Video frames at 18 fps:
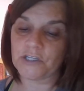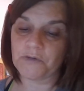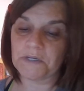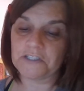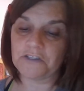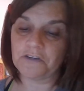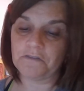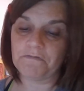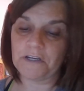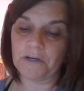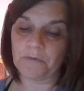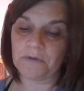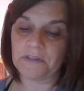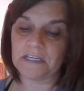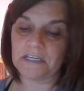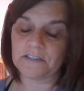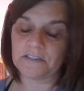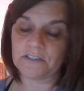to interfere with
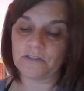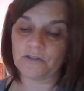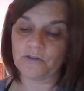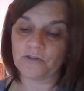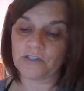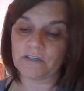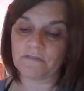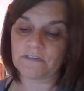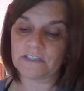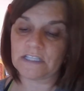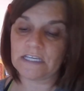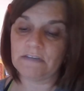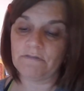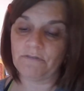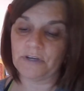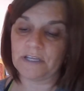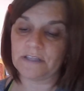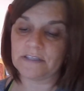the institution of
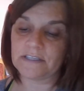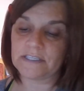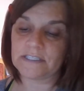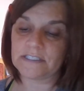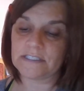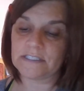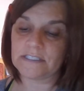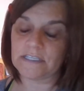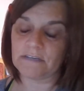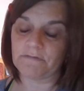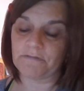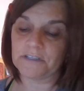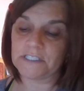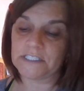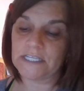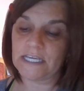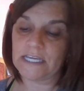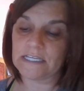slavery in the
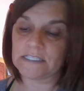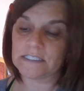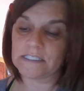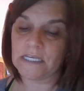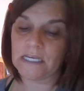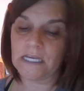different states.